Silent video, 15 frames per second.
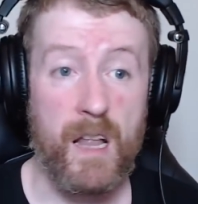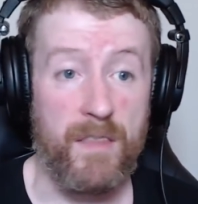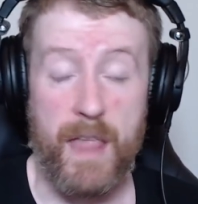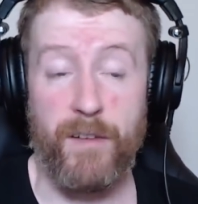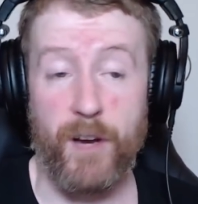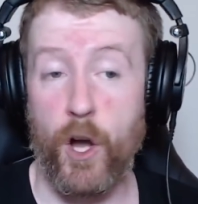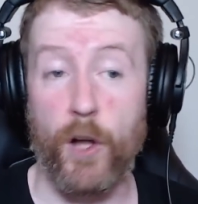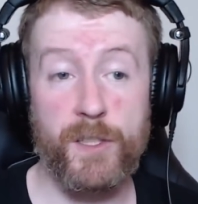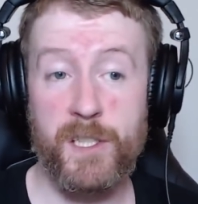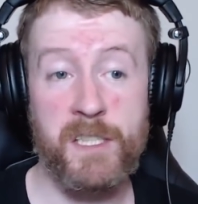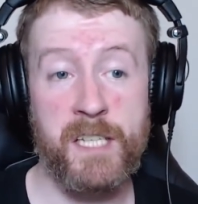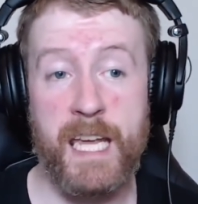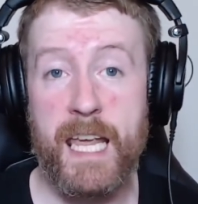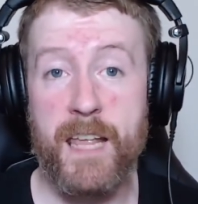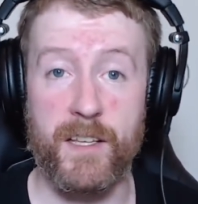Never got to
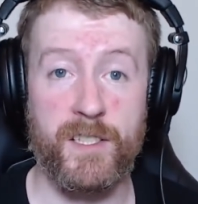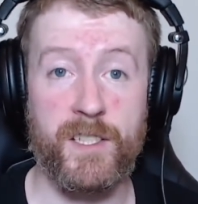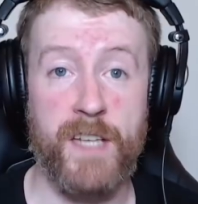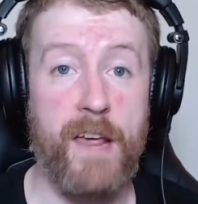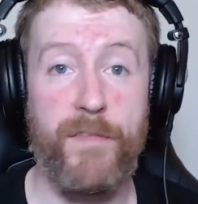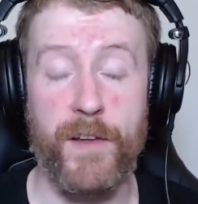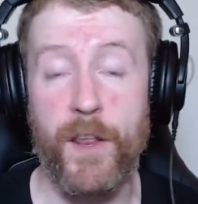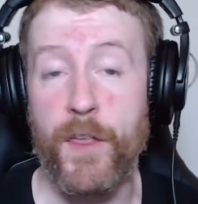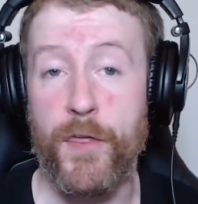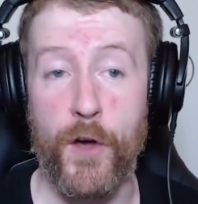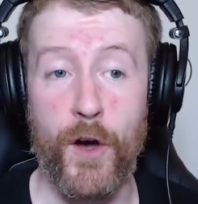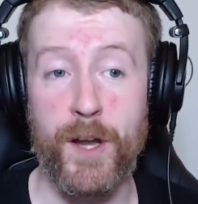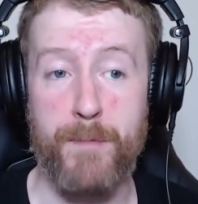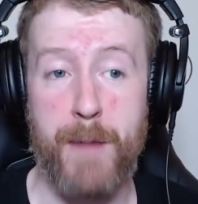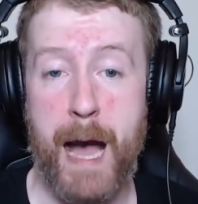see a sniff at a
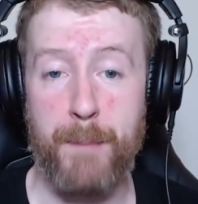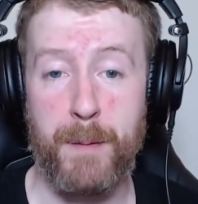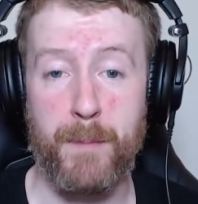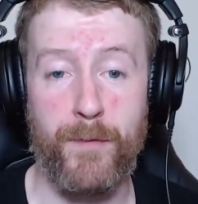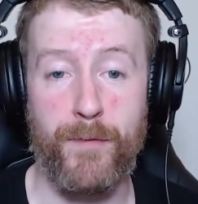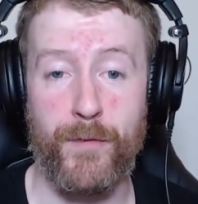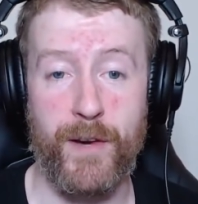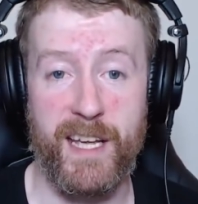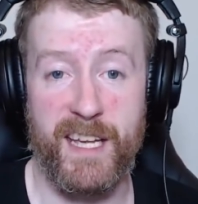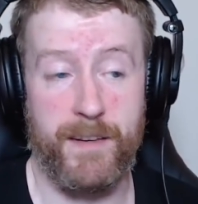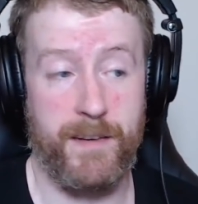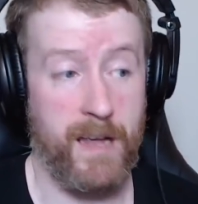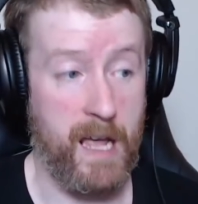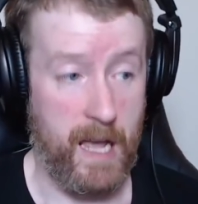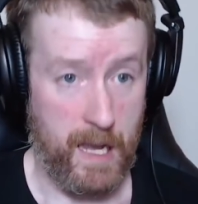third map, I'm afraid.